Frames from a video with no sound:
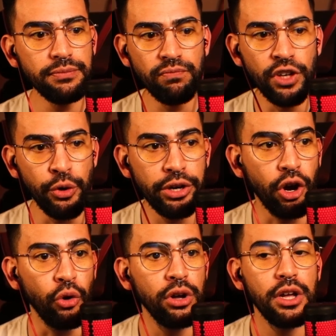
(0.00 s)
Here we
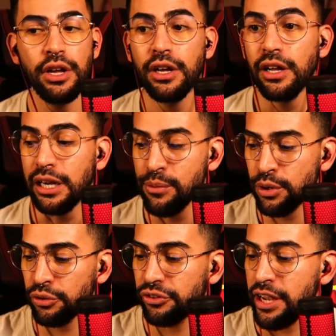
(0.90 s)
go. Liminal
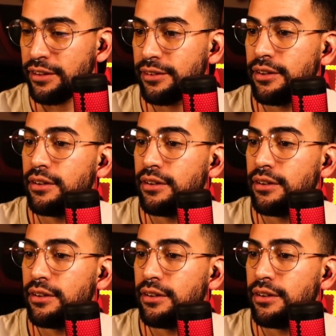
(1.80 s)
States